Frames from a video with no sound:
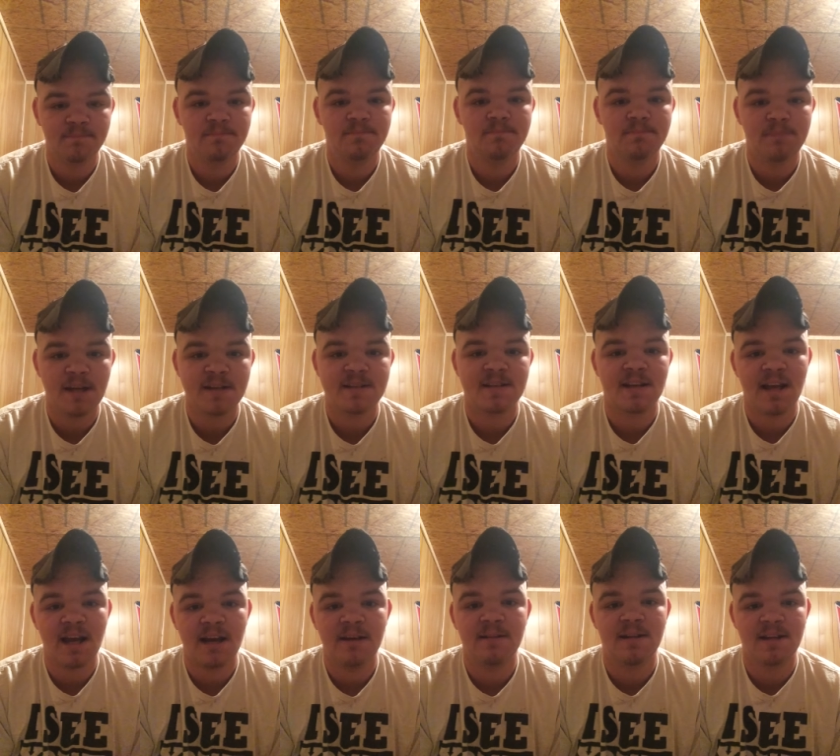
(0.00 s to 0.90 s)
basically
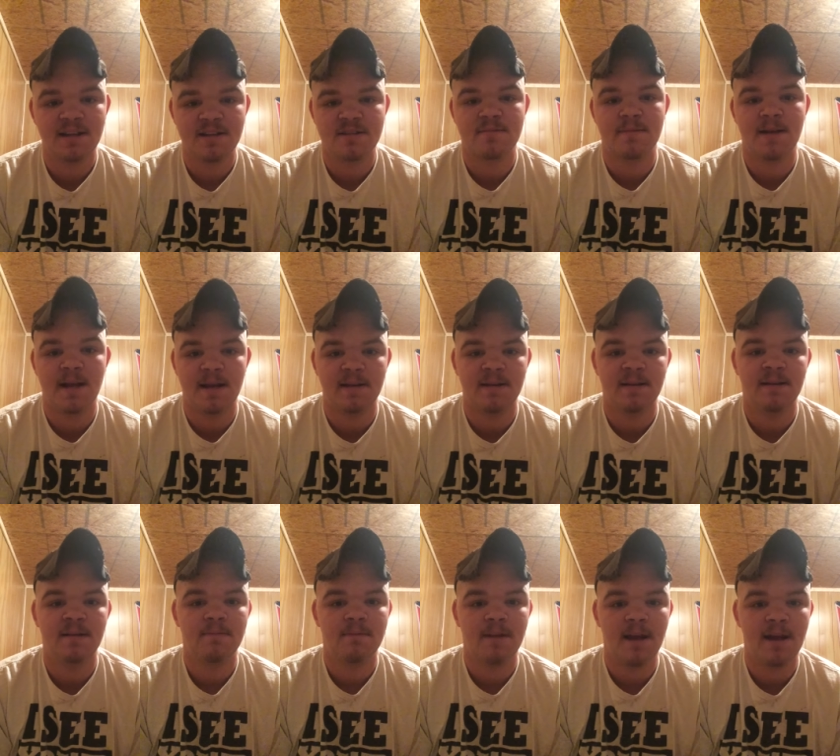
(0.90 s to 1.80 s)
how it is around
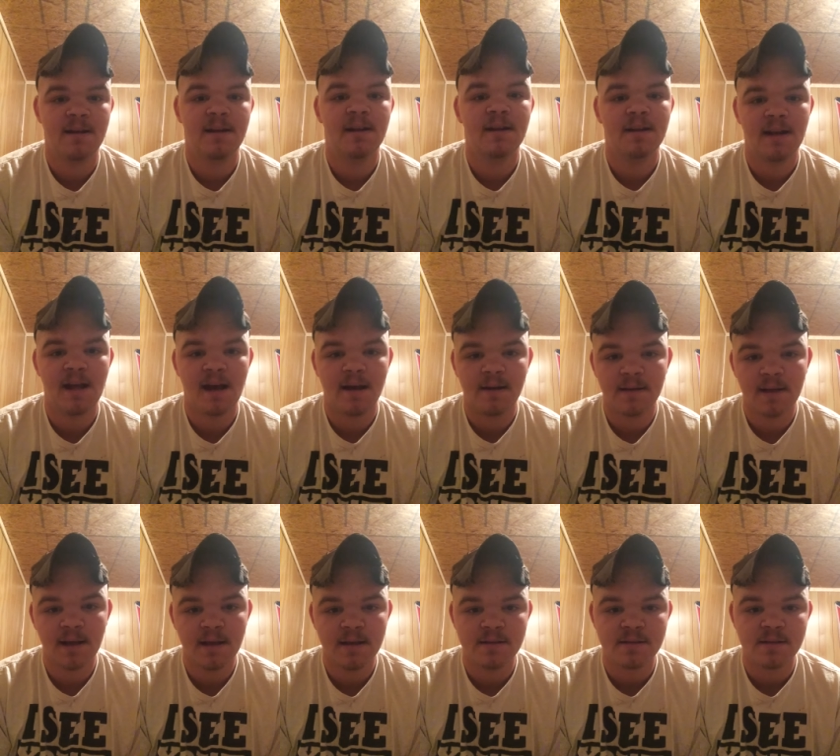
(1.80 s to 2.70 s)
around here
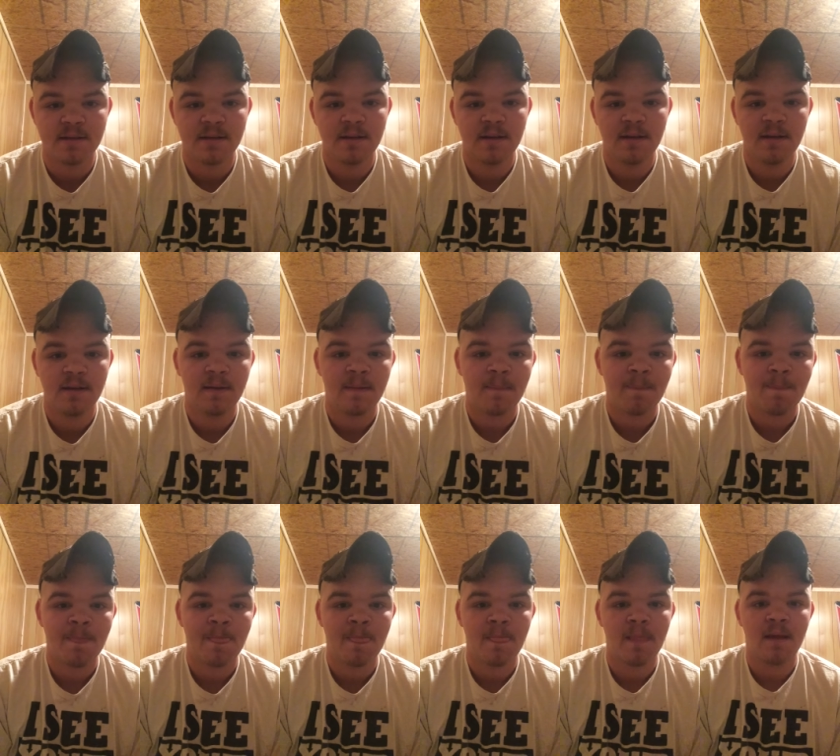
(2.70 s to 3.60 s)
nowadays.
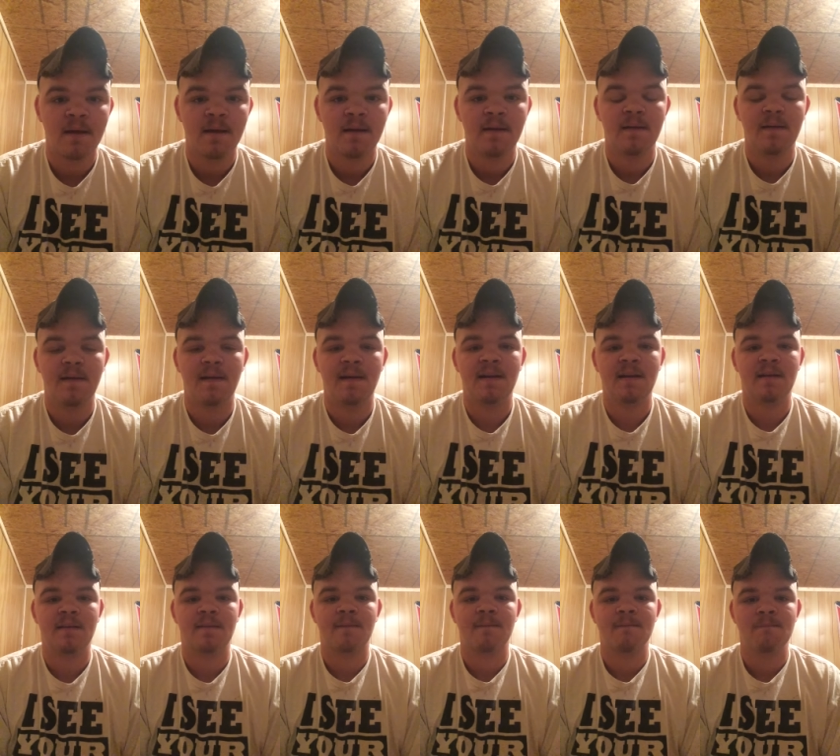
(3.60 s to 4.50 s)
Alright?
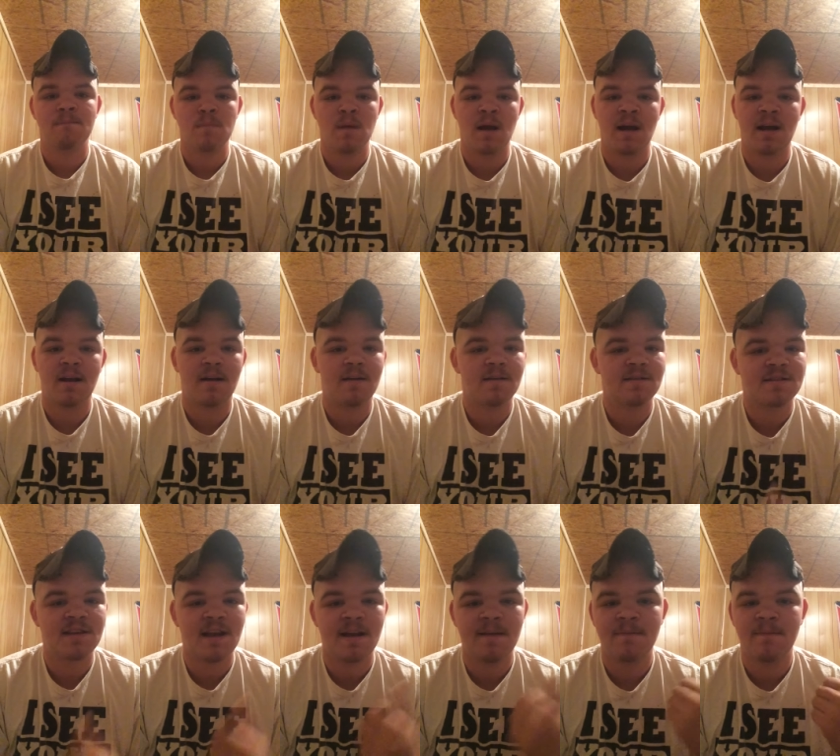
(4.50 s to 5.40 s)
I
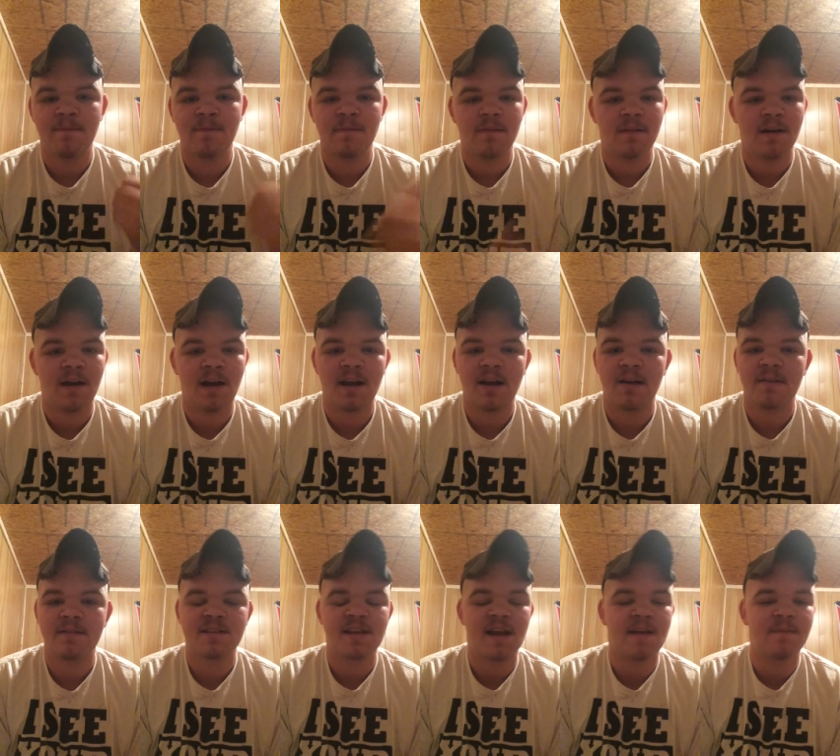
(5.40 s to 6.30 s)
always have I
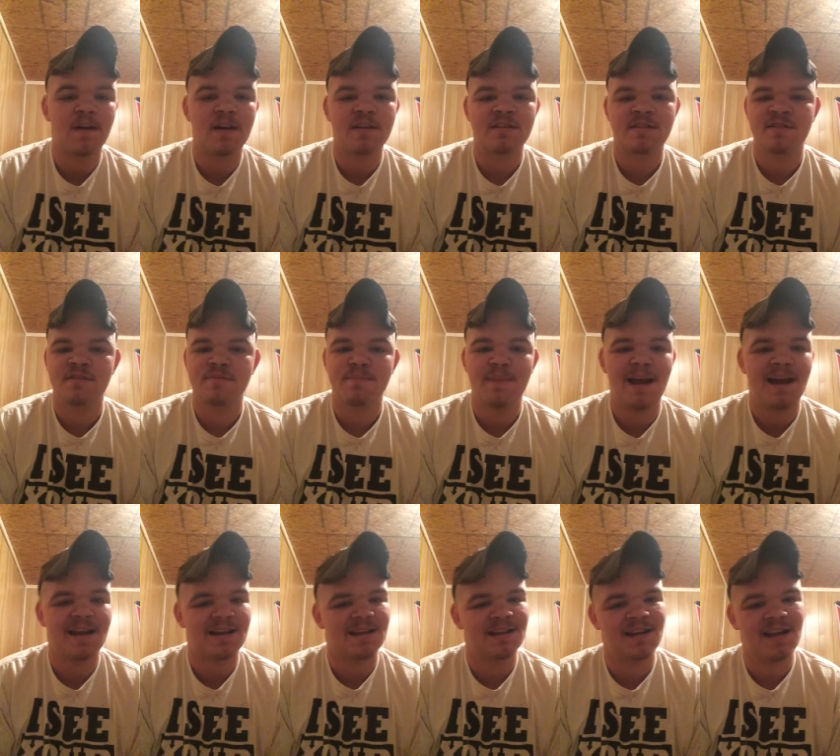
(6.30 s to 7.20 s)
always have Austin's
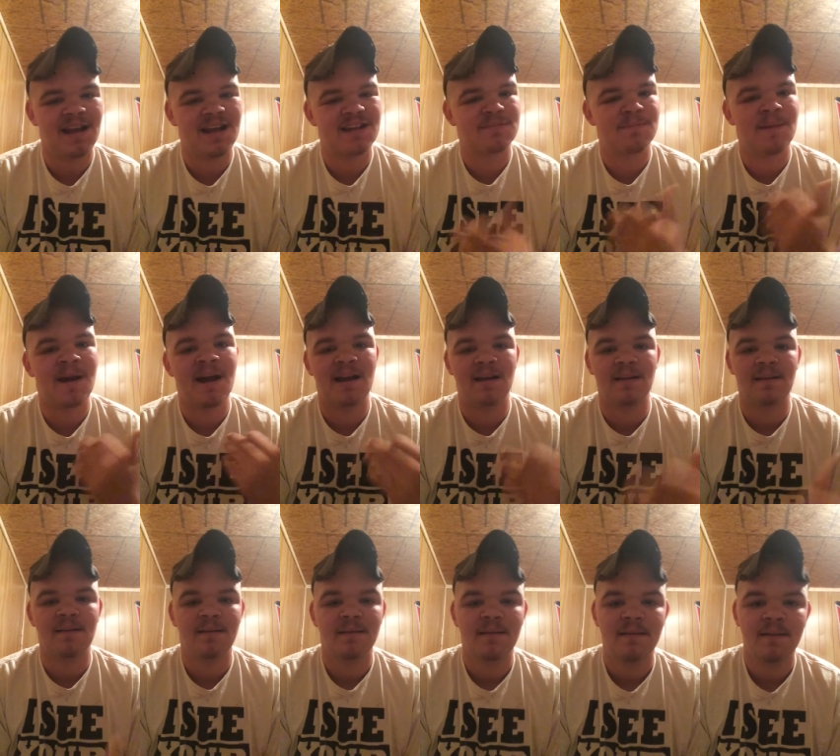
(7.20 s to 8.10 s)
back and he has mine.
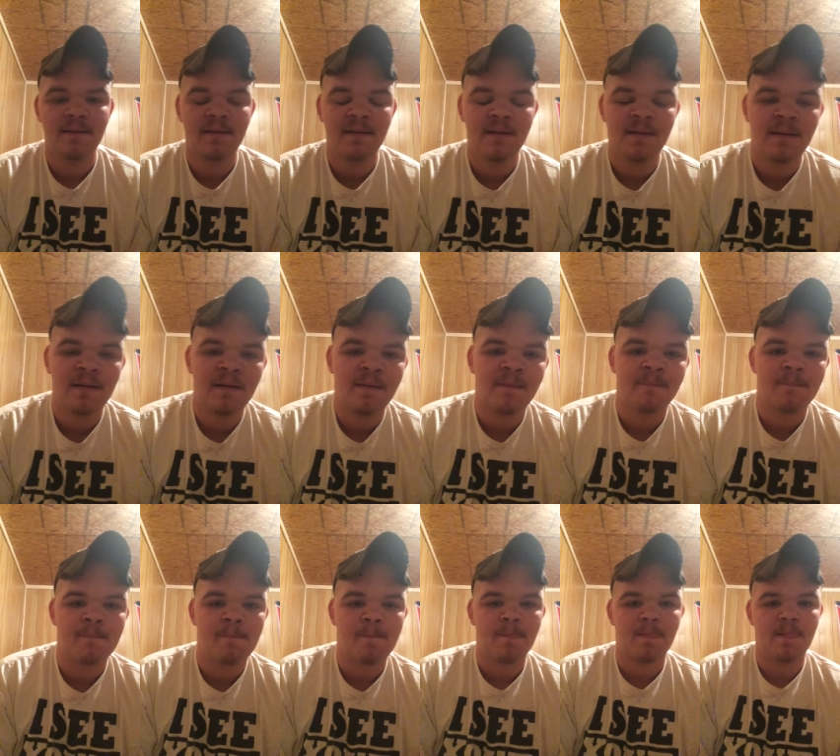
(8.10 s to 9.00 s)

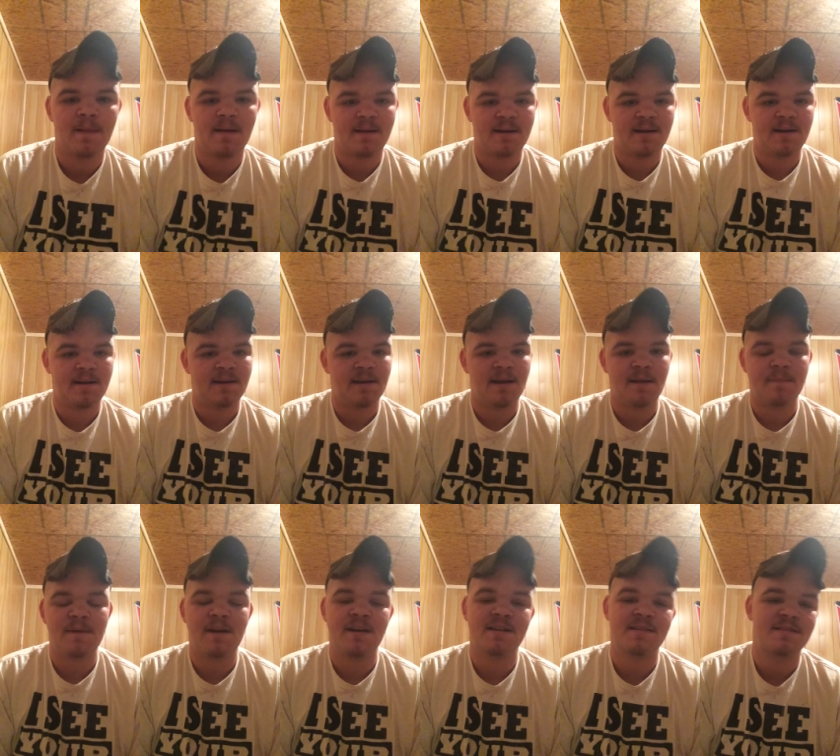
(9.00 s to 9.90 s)
Alright? I'm
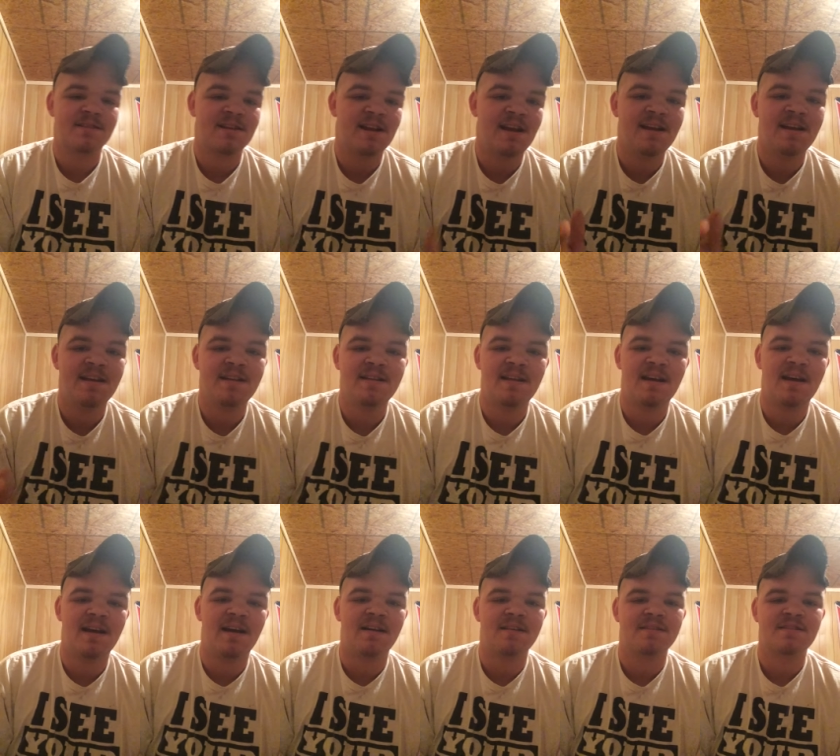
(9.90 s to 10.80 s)
not saying
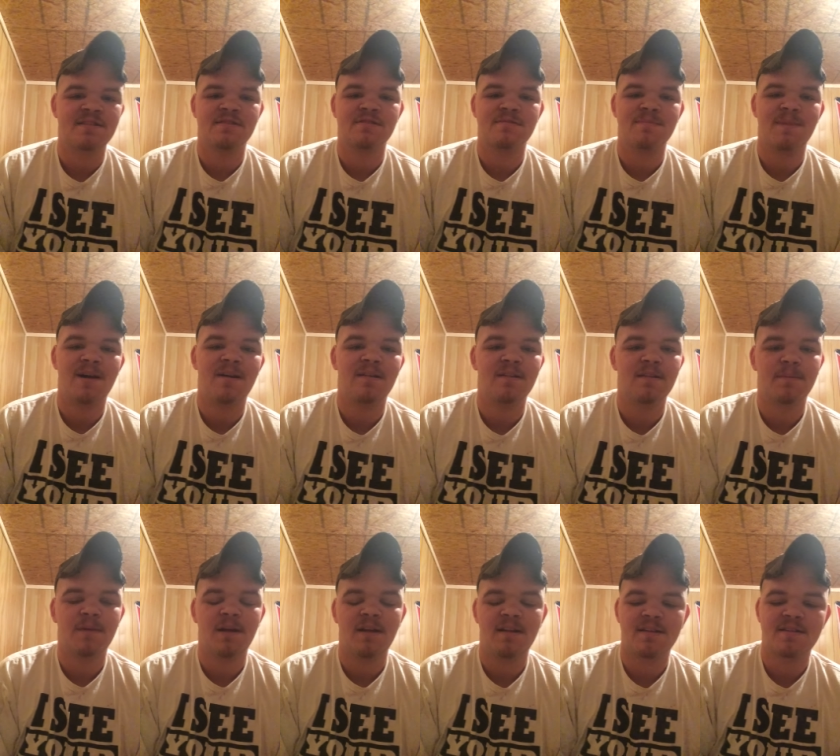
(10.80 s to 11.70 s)
that Austin's my only
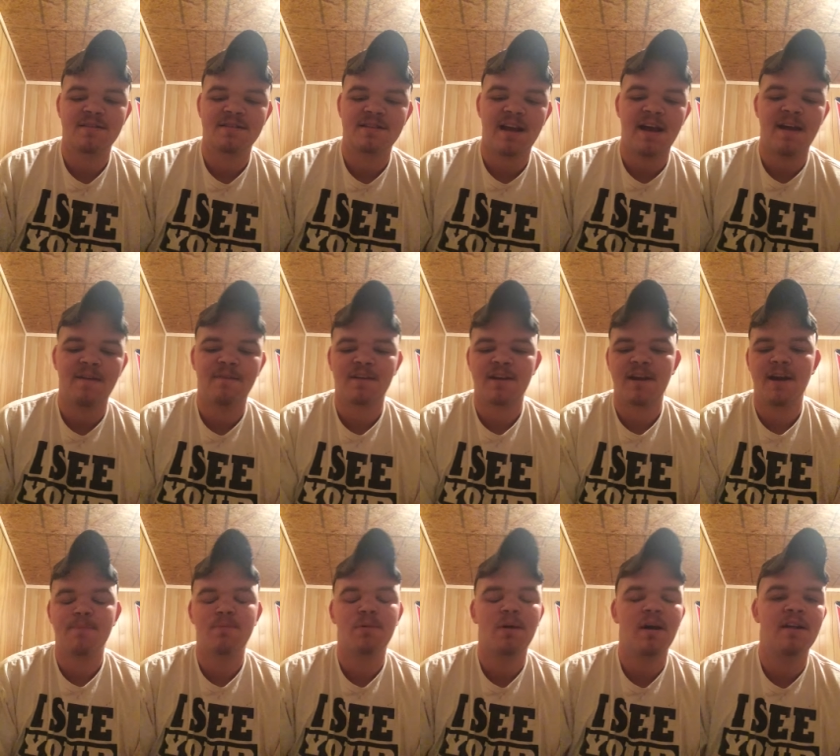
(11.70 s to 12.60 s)
brother because I have a
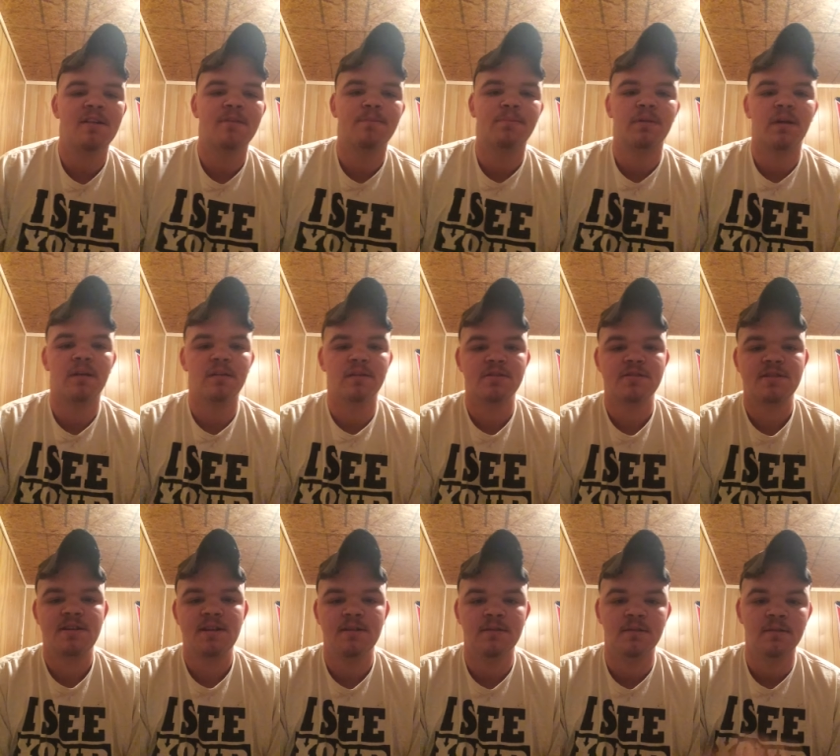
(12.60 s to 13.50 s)
couple other brothers
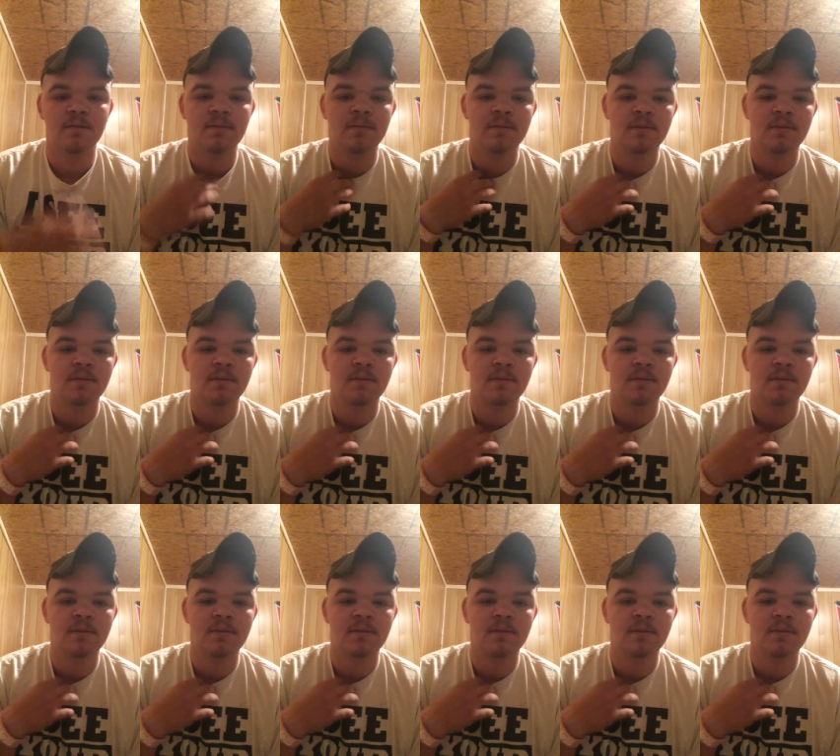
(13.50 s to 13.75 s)
too.